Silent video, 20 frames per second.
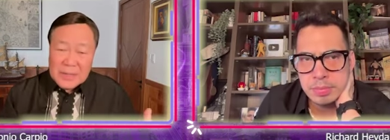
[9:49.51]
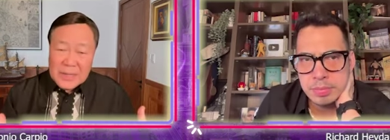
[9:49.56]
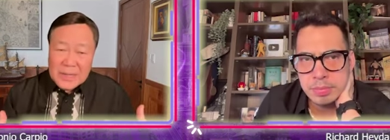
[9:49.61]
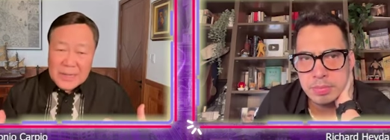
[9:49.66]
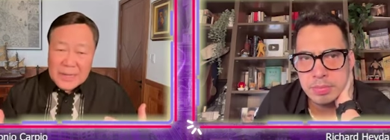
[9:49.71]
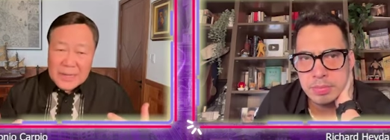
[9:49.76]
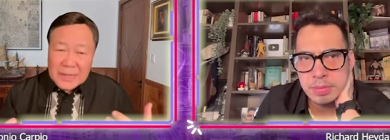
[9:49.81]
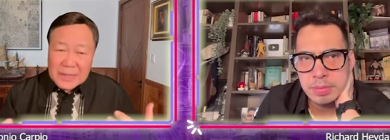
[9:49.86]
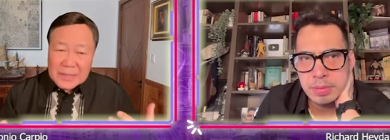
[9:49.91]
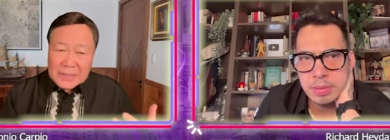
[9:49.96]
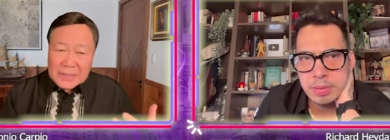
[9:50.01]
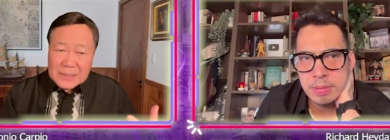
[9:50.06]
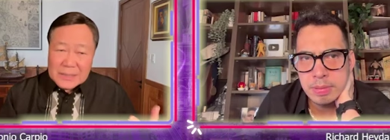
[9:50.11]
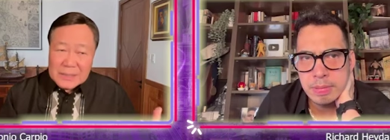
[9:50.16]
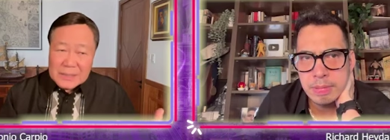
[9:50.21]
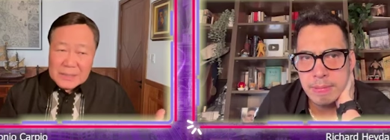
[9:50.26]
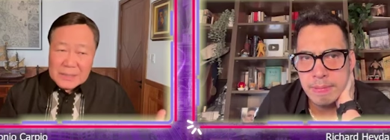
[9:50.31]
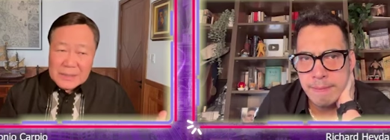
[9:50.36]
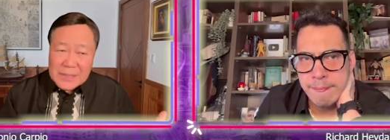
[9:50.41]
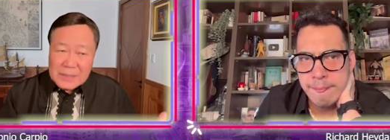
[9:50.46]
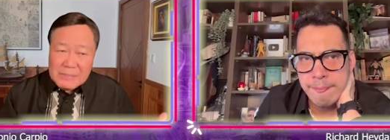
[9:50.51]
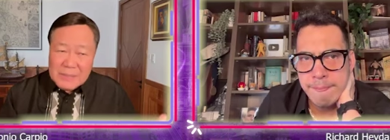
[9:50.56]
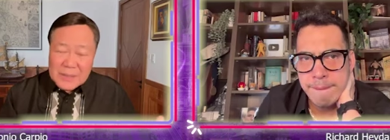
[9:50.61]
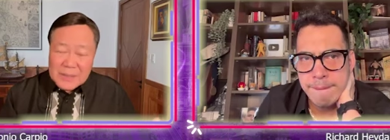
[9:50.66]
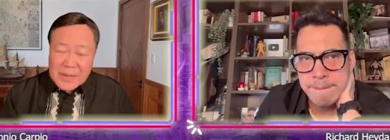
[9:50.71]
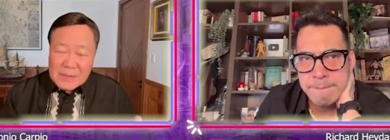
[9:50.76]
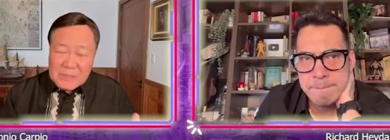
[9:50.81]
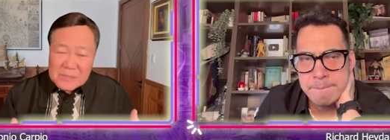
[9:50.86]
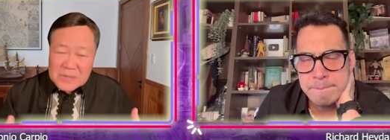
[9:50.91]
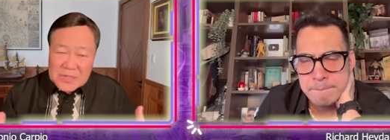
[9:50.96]
Speaker 1: and they
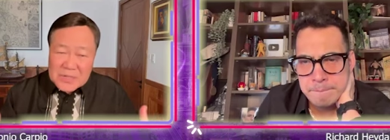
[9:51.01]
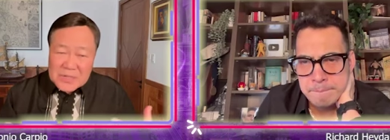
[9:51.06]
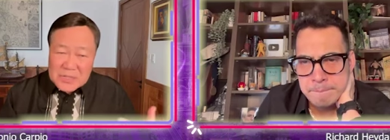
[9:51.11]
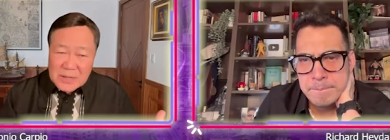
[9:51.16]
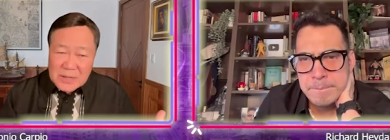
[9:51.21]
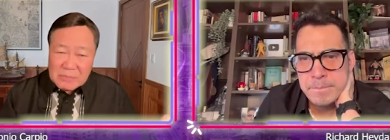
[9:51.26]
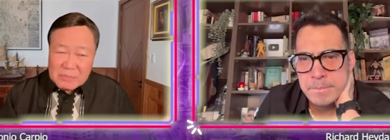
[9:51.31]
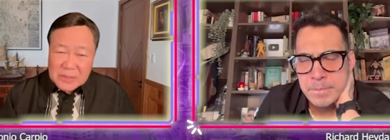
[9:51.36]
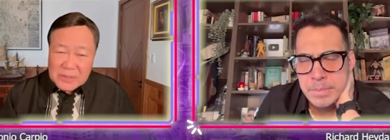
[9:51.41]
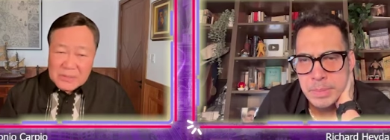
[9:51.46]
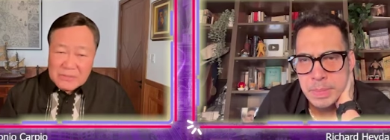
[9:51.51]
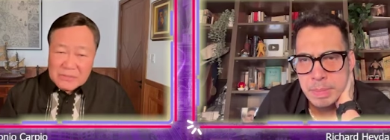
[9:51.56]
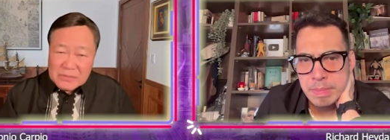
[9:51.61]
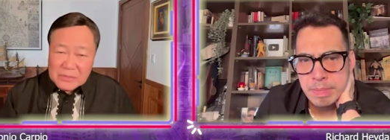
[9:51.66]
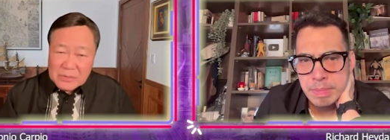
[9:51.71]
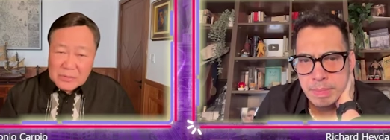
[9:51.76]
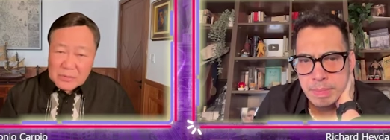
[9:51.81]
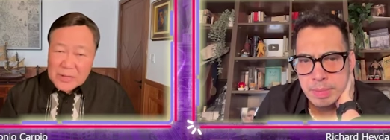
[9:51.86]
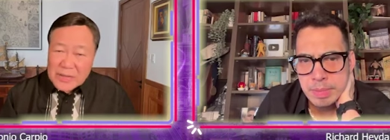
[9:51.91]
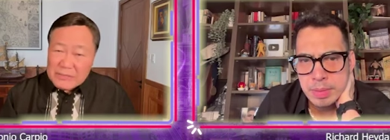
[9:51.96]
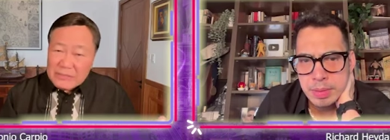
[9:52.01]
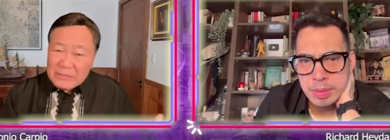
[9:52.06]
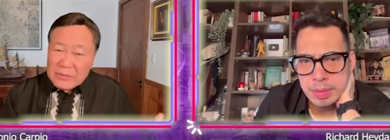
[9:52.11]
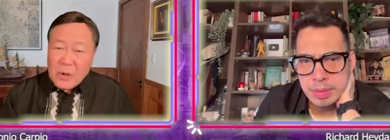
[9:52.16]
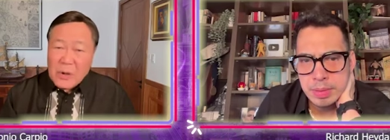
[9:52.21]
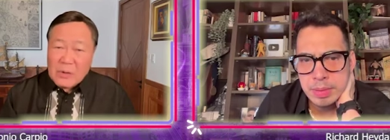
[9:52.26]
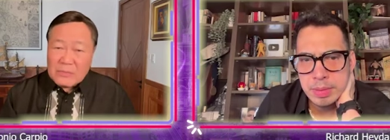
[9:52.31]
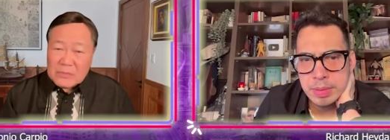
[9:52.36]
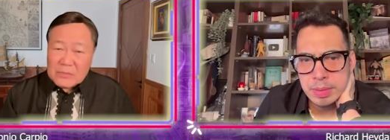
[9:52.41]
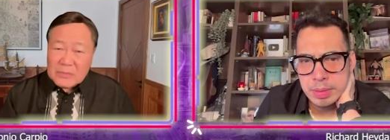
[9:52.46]
become receptive to
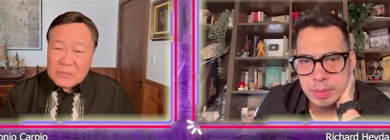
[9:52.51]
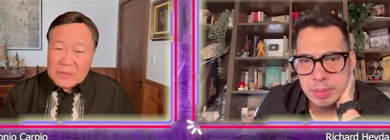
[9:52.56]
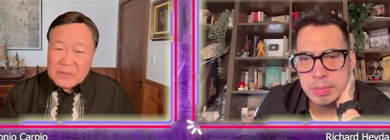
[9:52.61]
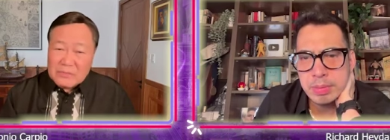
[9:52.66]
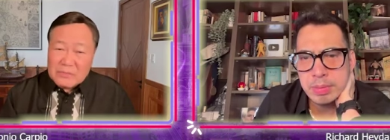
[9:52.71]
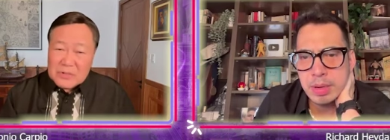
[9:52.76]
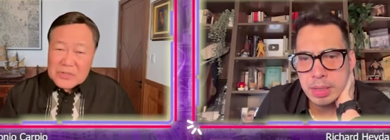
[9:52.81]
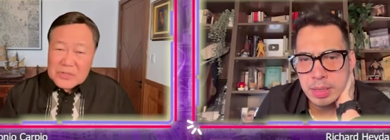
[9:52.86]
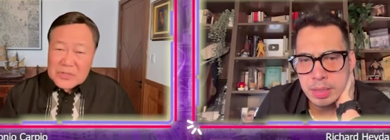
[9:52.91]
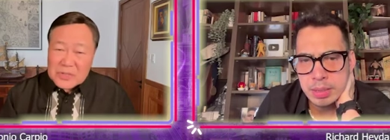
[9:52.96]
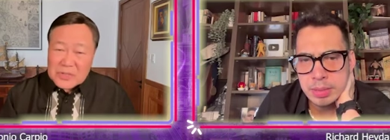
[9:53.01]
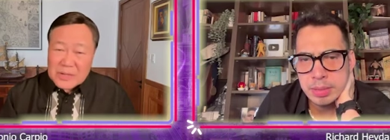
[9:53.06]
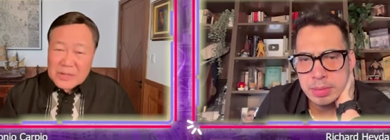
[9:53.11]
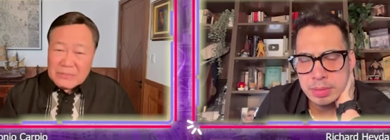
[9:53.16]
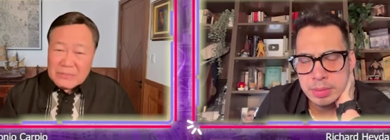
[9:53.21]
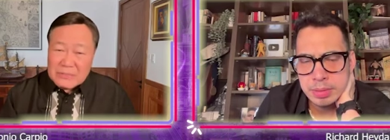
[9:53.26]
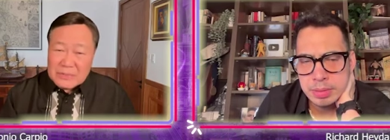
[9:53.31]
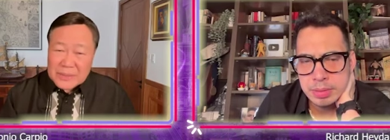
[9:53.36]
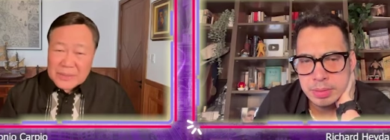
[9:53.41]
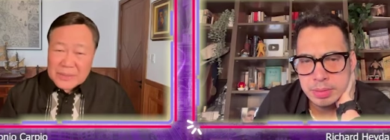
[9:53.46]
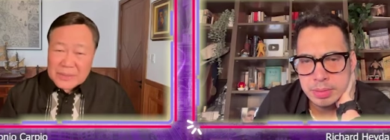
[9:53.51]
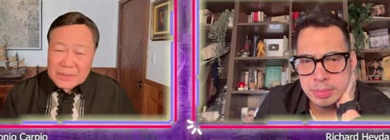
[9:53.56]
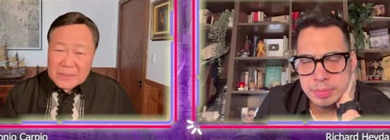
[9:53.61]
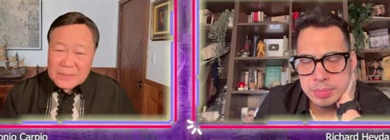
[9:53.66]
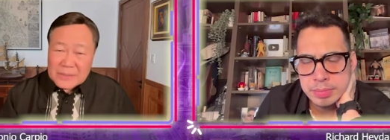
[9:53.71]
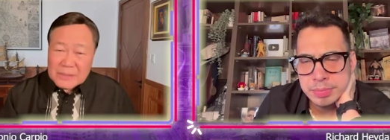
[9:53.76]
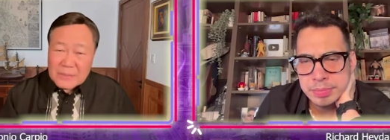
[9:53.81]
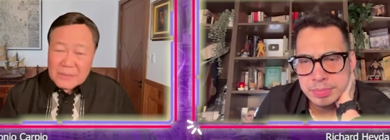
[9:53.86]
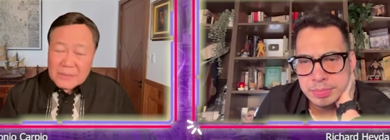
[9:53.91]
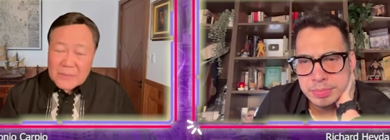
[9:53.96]
RevGov, revolutionary government.
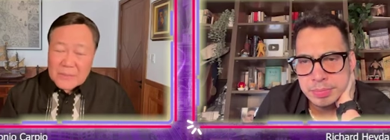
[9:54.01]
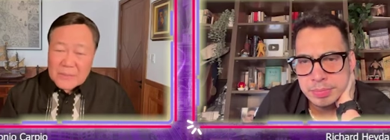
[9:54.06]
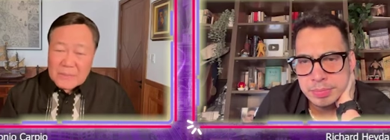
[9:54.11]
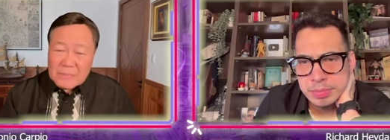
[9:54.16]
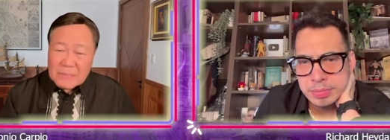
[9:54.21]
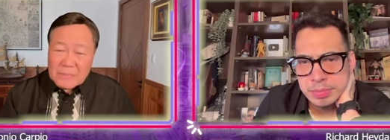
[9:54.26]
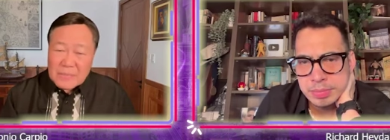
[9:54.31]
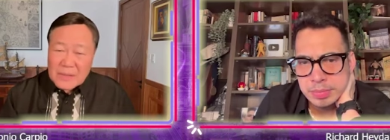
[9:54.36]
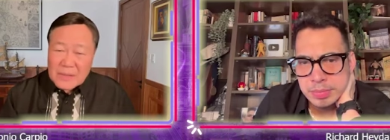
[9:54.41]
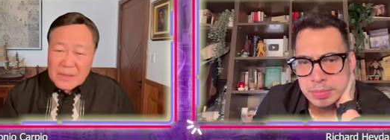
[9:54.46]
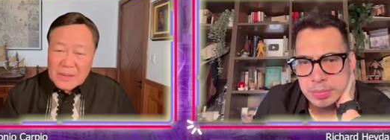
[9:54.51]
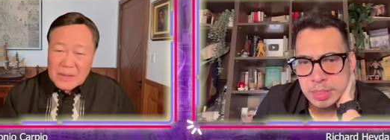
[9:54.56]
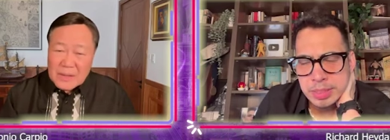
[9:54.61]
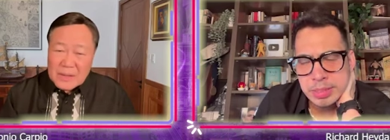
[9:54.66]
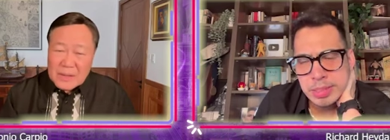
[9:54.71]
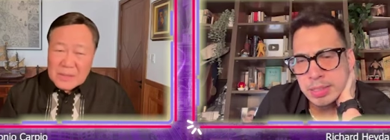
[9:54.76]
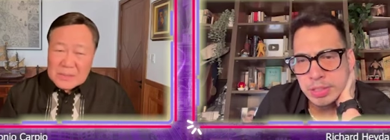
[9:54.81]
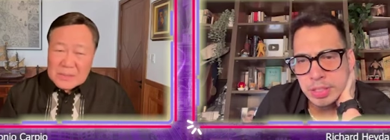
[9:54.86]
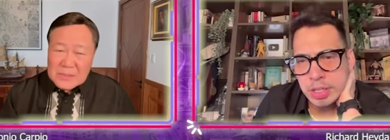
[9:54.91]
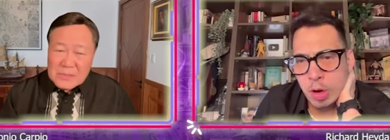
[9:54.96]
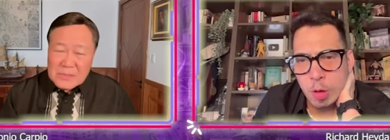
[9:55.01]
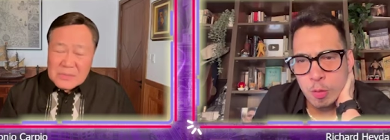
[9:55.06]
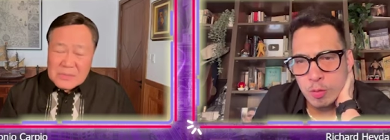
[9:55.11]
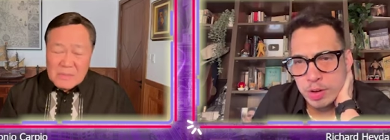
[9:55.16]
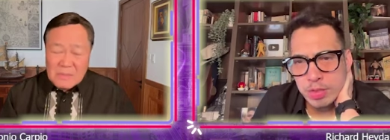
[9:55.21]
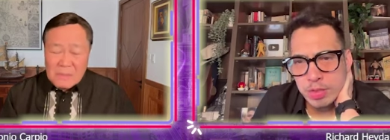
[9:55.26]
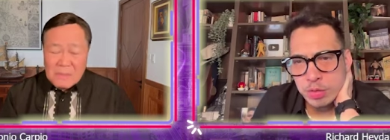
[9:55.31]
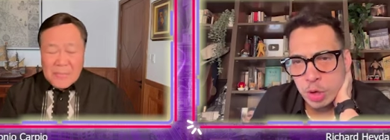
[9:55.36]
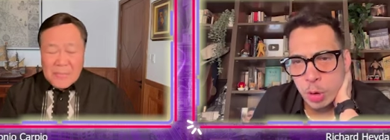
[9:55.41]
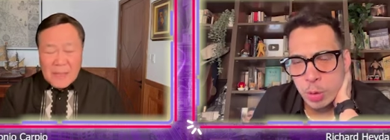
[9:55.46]
Essentially so,
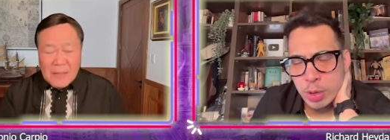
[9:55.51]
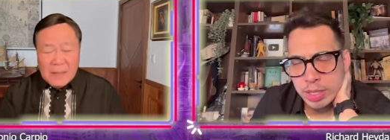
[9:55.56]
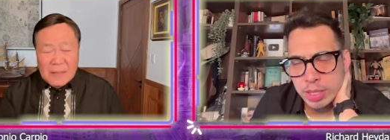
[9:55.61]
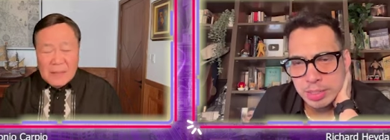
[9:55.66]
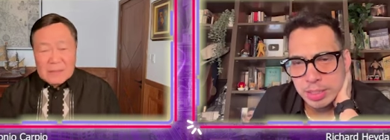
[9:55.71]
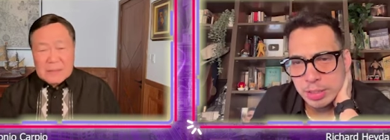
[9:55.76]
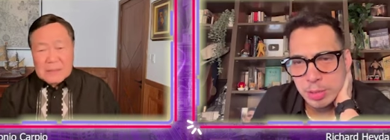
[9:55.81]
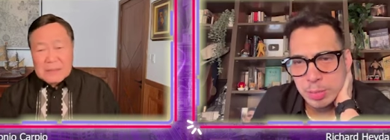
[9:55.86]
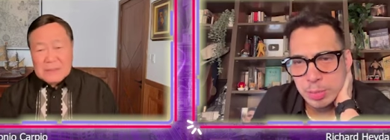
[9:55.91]
Speaker 2: overthrowing the